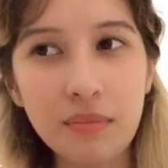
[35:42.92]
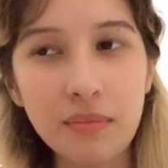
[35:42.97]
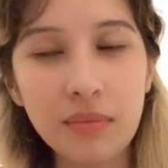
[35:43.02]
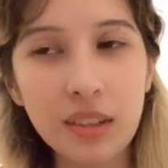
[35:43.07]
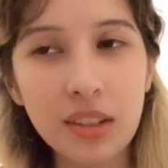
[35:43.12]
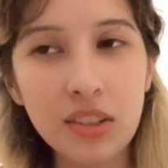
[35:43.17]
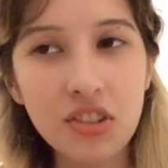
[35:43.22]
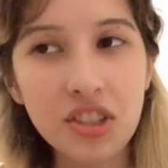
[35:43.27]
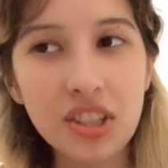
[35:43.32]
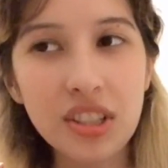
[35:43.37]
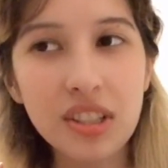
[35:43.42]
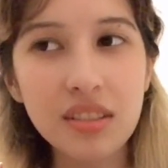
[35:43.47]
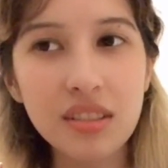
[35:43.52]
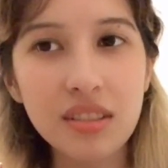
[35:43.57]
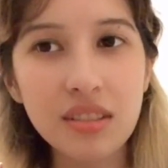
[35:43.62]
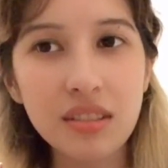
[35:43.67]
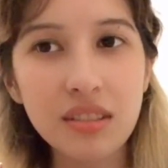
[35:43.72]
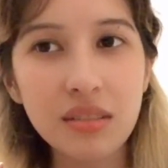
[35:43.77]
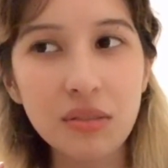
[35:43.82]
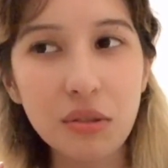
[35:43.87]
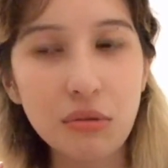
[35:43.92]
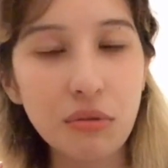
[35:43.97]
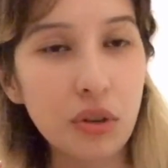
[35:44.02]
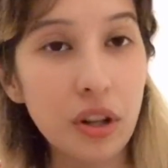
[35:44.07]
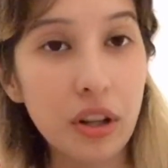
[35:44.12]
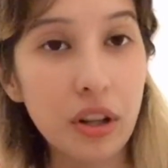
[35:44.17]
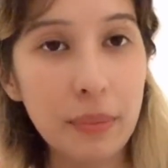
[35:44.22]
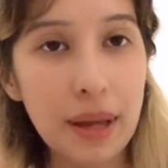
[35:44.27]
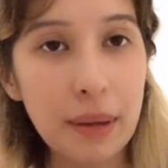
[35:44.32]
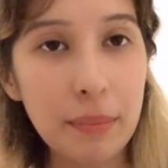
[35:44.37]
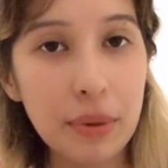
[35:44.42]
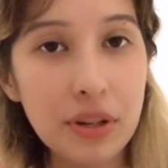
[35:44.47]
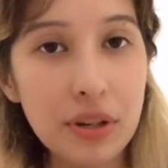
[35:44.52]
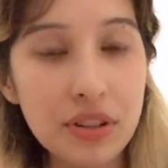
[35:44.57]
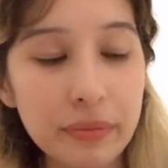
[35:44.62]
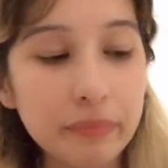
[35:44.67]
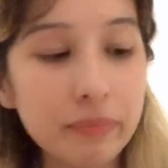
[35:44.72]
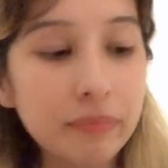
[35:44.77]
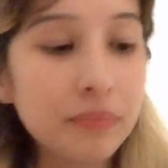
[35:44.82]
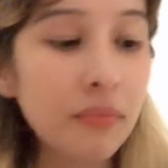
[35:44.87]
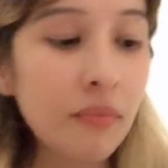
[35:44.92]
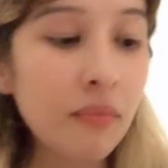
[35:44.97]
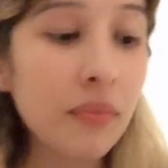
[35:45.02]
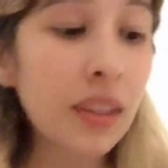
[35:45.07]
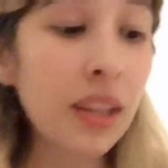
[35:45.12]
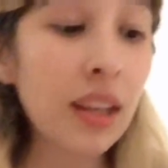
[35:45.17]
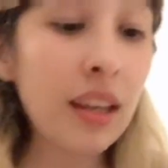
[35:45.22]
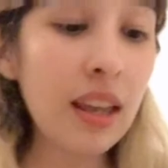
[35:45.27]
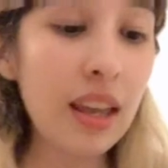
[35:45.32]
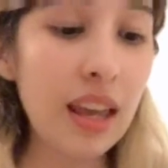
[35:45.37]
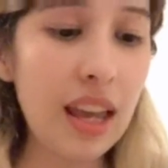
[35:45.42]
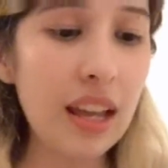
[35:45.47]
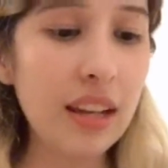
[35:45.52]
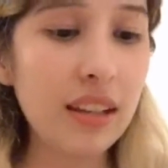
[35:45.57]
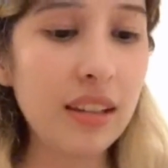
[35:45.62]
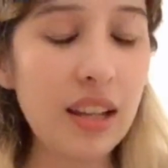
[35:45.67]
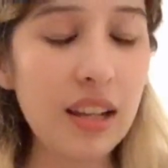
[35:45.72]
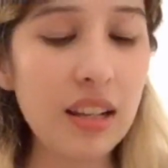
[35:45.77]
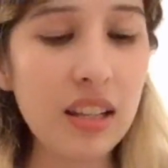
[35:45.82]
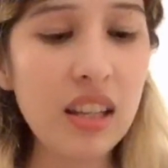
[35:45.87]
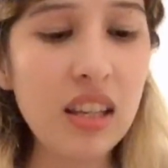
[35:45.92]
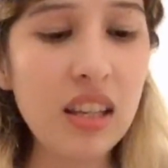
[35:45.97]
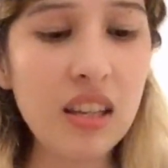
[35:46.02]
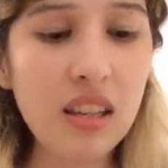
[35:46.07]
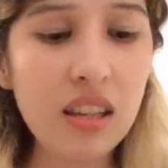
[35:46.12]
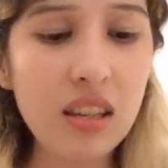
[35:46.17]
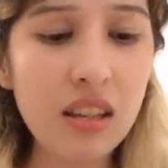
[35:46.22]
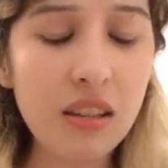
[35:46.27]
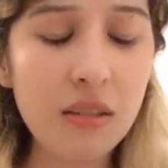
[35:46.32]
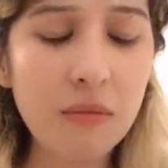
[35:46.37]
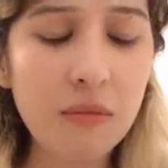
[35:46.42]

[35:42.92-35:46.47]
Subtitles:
just overall a bad person. And then he